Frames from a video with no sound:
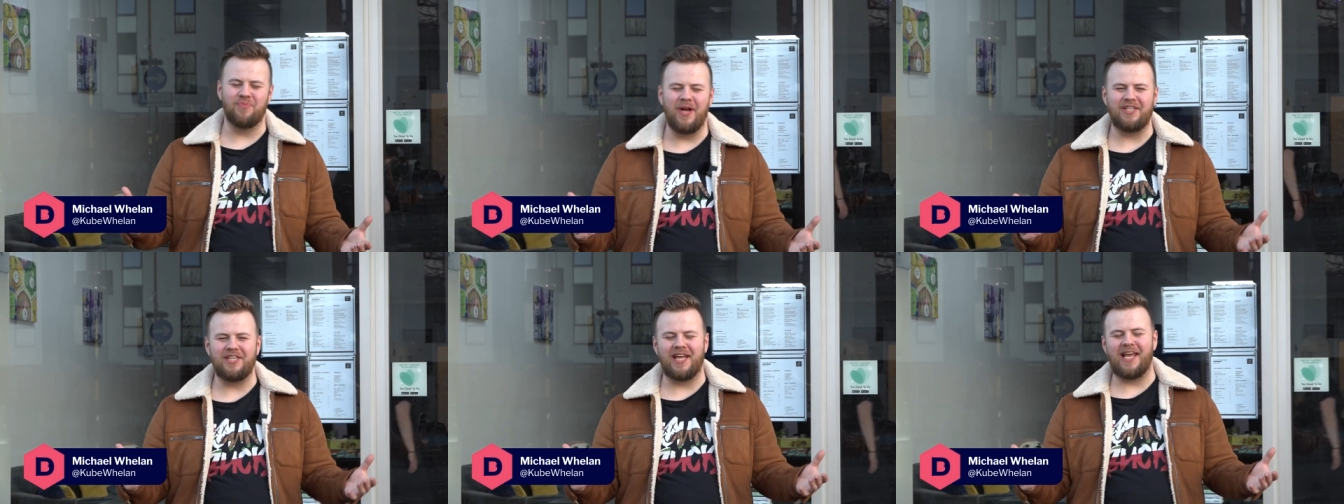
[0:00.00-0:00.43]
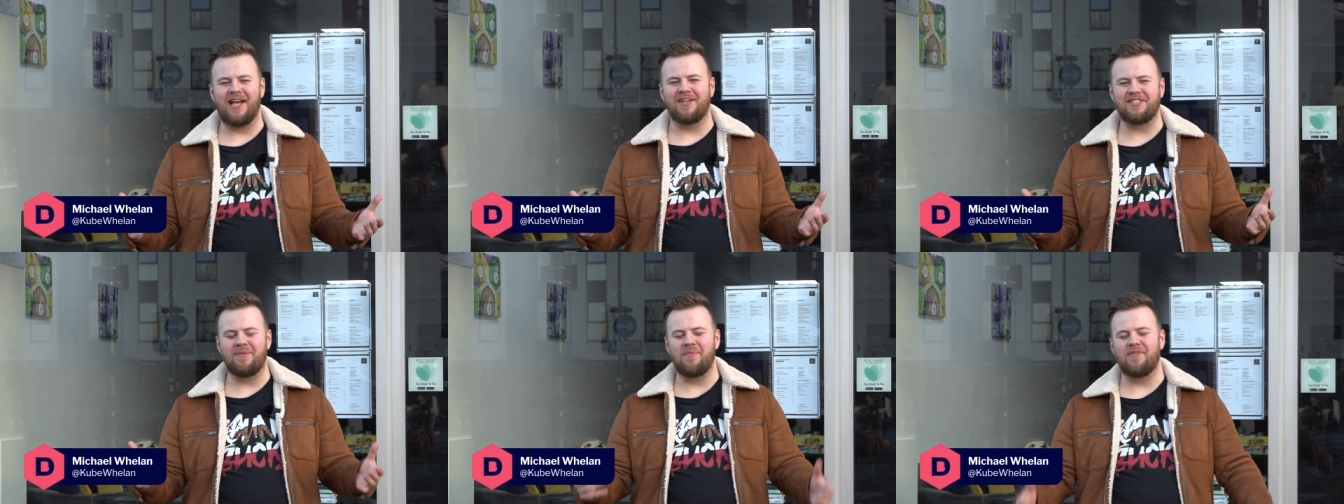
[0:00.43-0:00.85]
we're checking
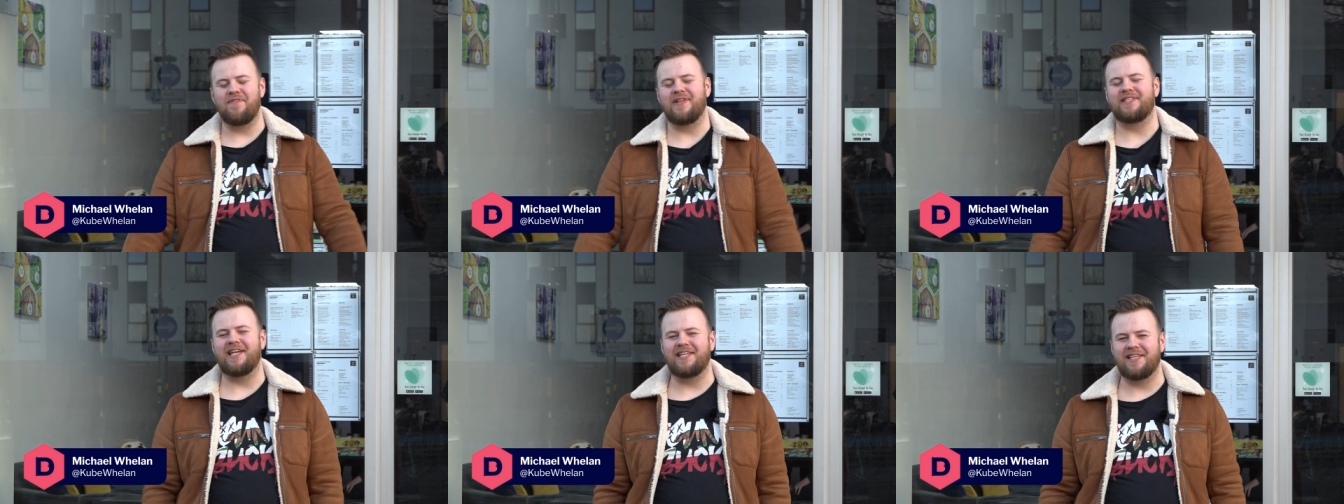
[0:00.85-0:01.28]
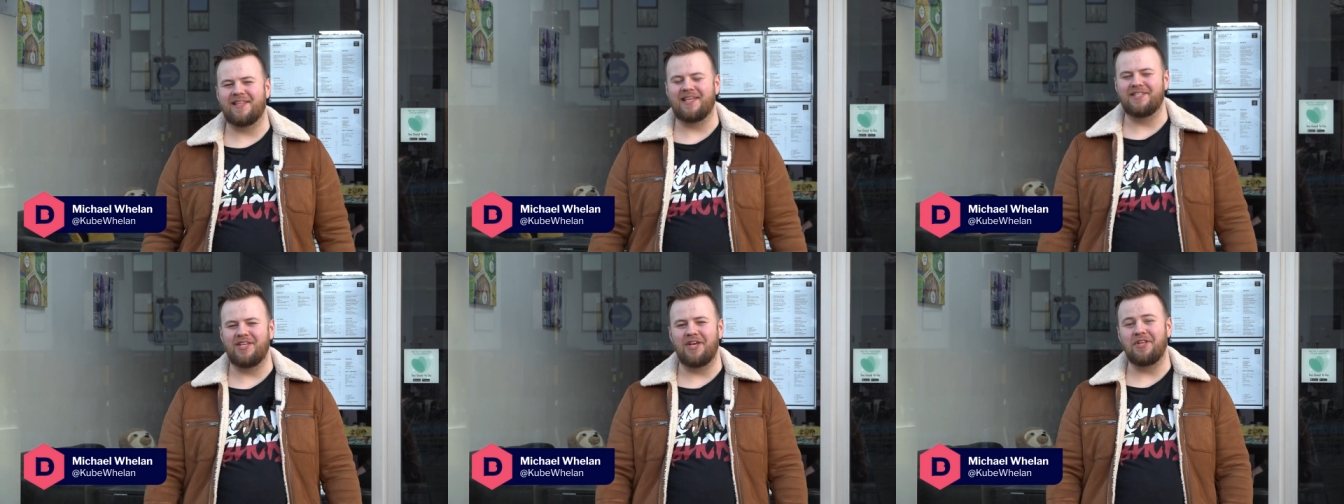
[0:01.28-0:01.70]
out some of the fantastic
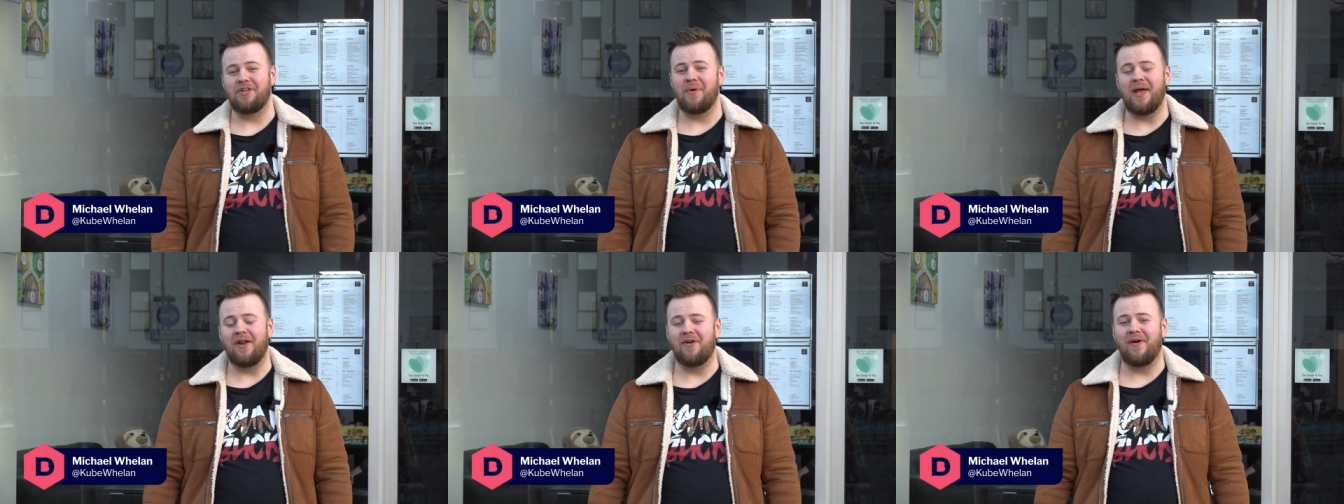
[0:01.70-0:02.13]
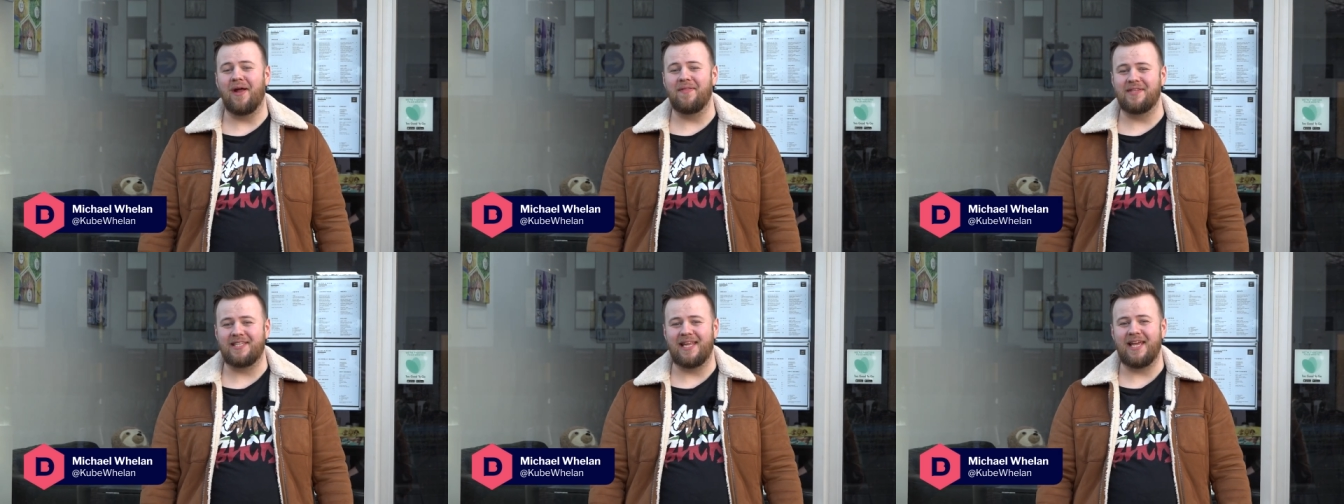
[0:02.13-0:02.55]
things that you can do in and
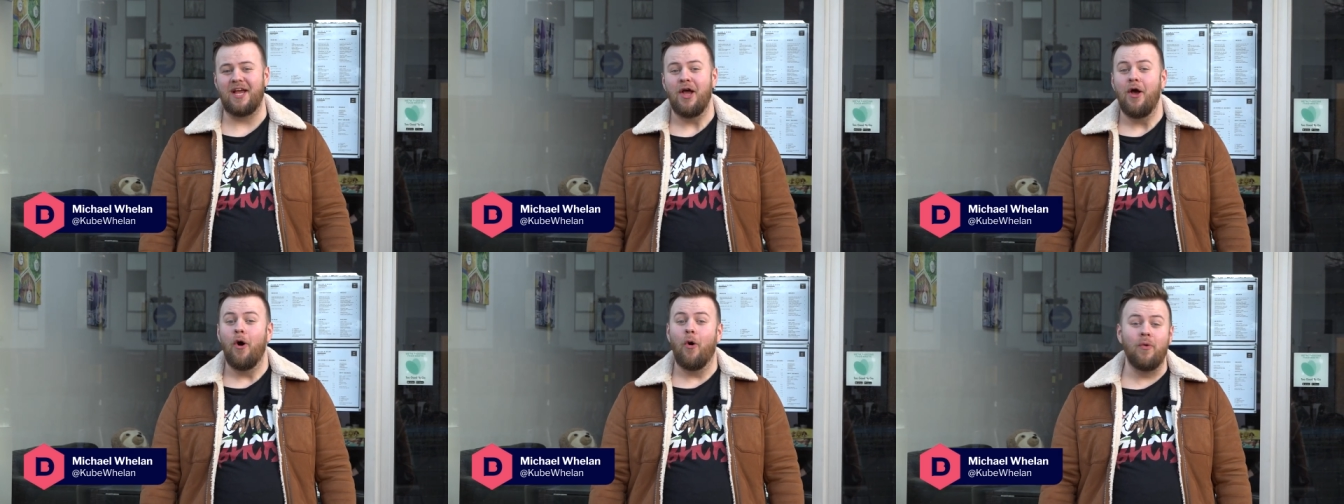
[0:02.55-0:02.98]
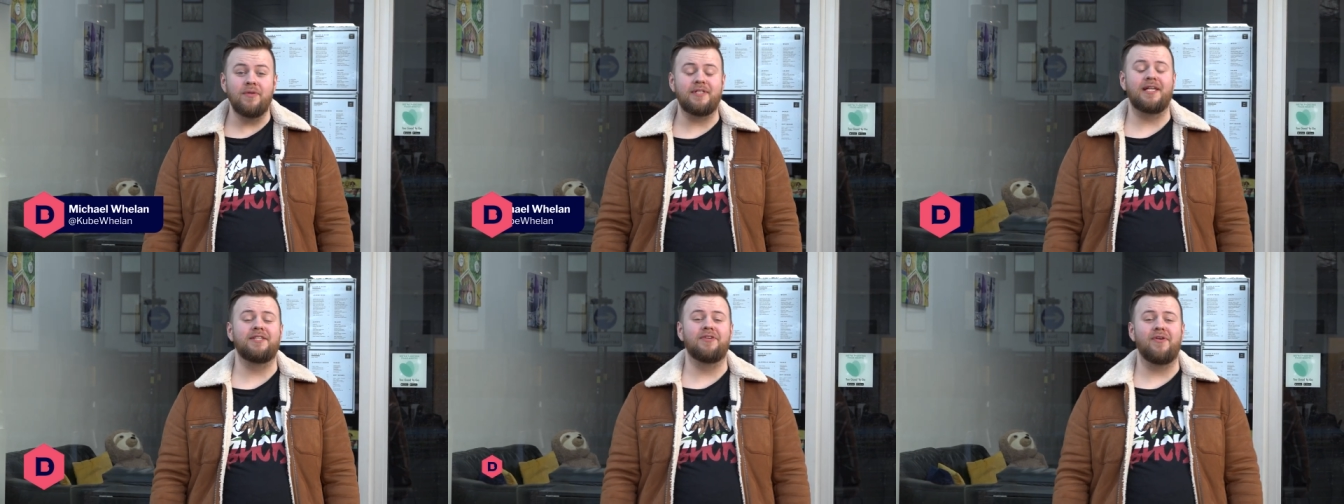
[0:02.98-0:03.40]
around the city, all
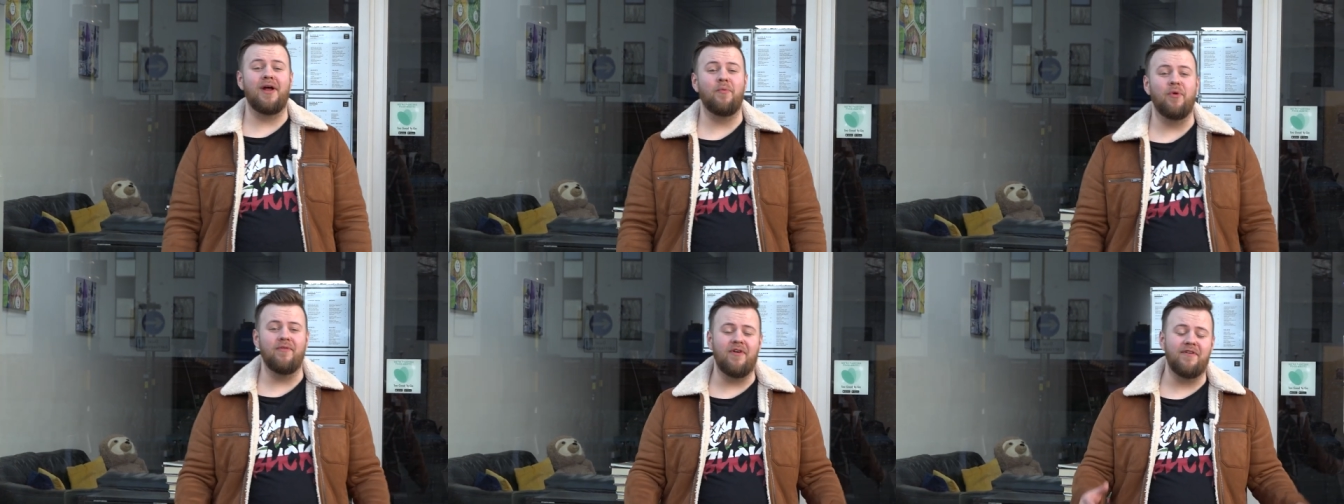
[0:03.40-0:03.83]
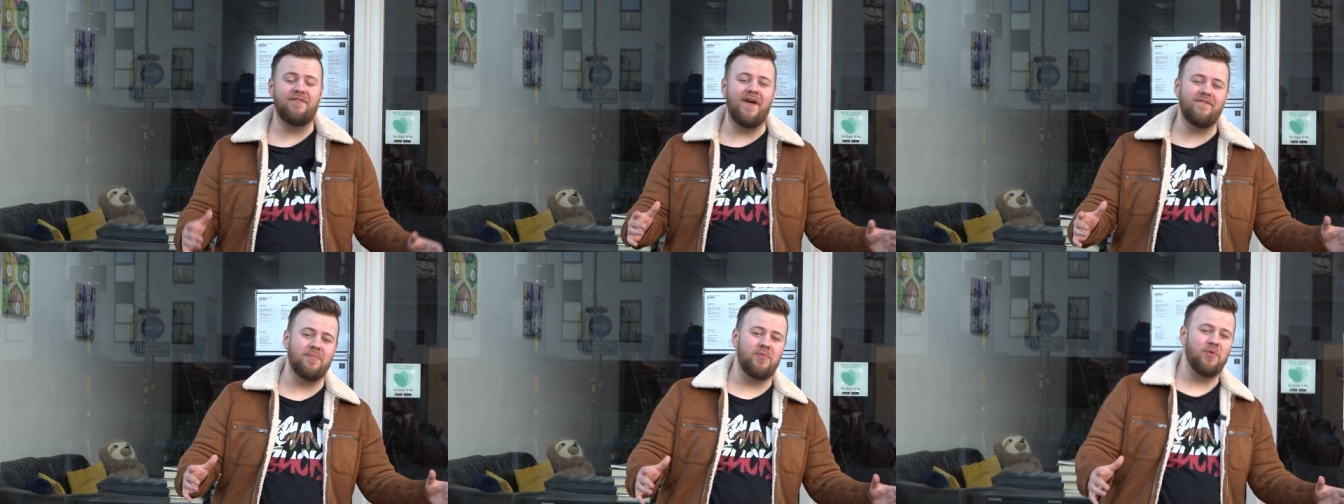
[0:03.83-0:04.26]
centered around one of our
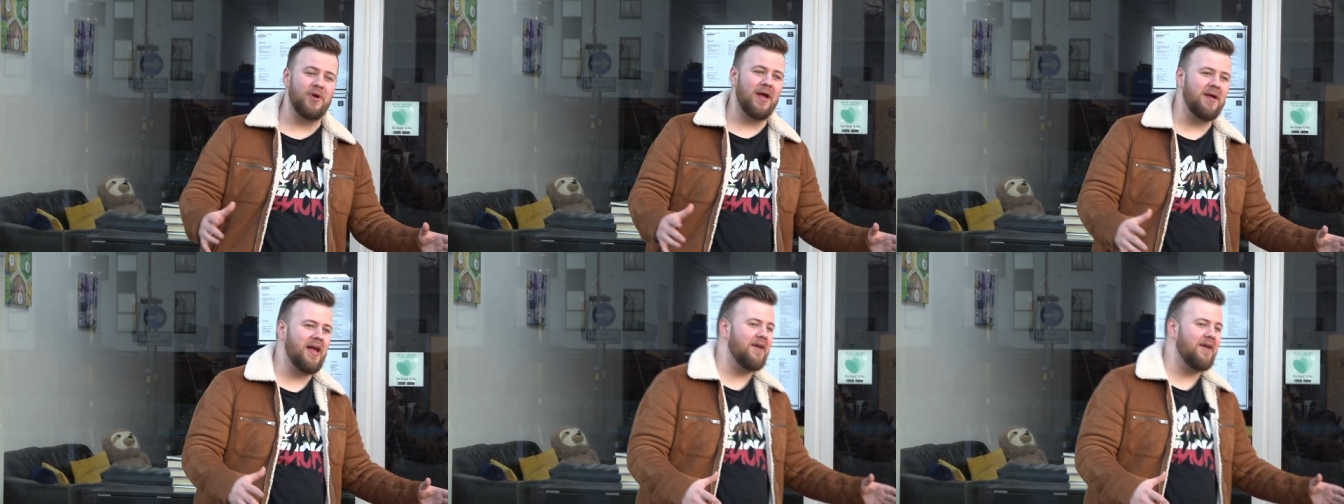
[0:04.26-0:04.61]
favorite board game